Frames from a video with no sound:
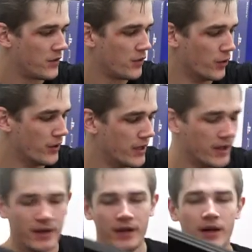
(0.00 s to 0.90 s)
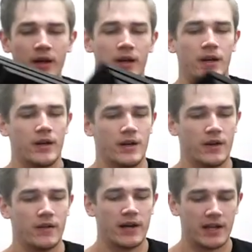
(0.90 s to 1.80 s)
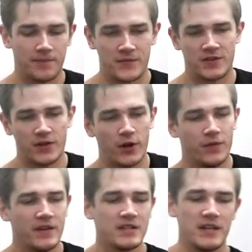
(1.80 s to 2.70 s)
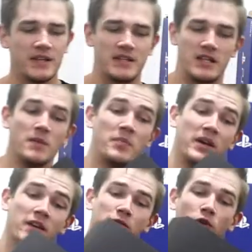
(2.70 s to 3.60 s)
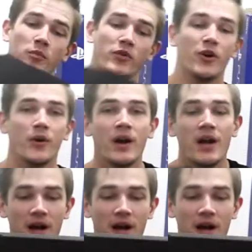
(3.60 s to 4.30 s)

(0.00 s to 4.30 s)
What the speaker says: Good. Alrighty, so this is the PS4 Pro.